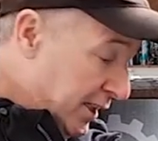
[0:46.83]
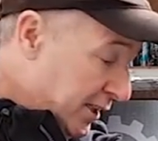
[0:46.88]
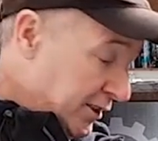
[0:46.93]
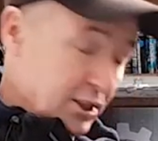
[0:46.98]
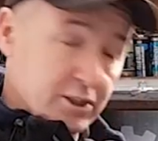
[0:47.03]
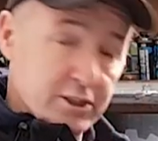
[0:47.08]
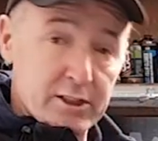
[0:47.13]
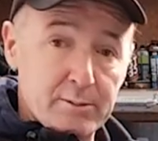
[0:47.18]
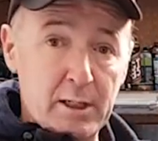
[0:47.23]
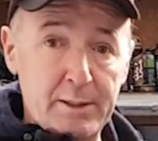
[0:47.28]

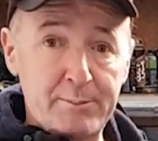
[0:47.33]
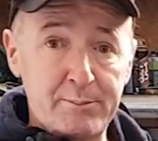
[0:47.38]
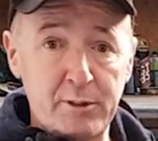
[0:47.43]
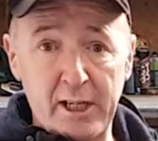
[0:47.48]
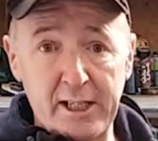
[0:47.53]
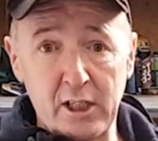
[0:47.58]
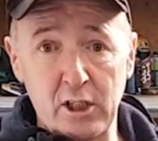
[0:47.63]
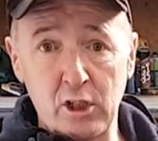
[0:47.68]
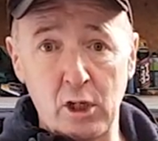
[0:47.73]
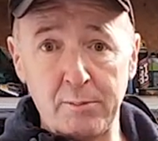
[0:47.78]
Now, you might
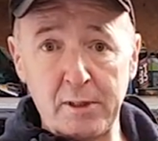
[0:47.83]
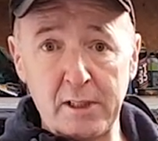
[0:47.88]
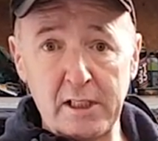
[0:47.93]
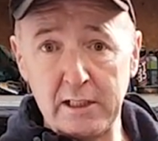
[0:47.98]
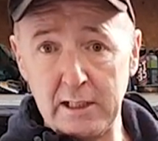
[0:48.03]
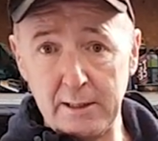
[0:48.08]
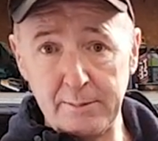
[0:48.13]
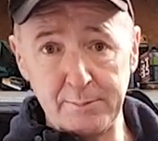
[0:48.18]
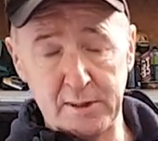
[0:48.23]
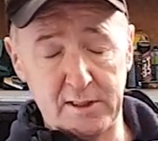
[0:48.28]
break a couple of
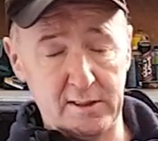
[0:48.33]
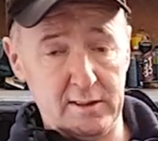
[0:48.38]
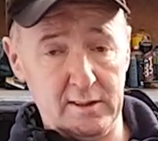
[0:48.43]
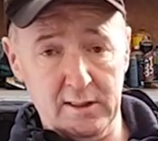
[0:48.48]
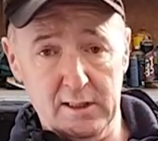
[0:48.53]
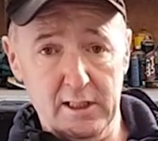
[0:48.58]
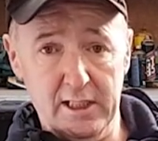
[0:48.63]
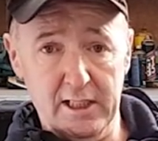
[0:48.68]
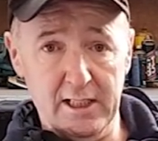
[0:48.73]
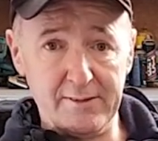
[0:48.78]
clips.
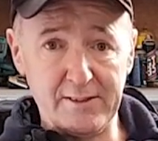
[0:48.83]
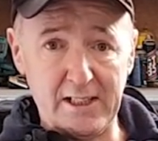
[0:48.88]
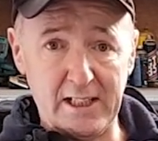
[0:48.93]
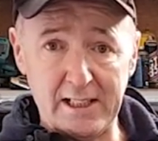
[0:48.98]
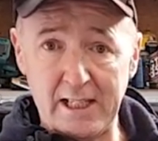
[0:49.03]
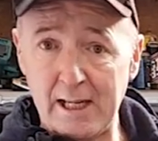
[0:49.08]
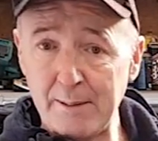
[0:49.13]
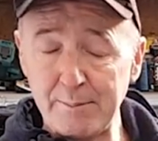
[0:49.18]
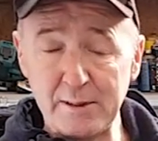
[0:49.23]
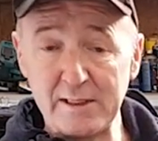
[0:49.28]
If that
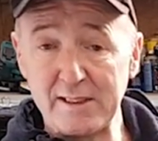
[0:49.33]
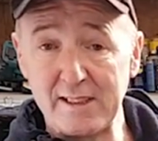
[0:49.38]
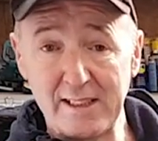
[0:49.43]
happens,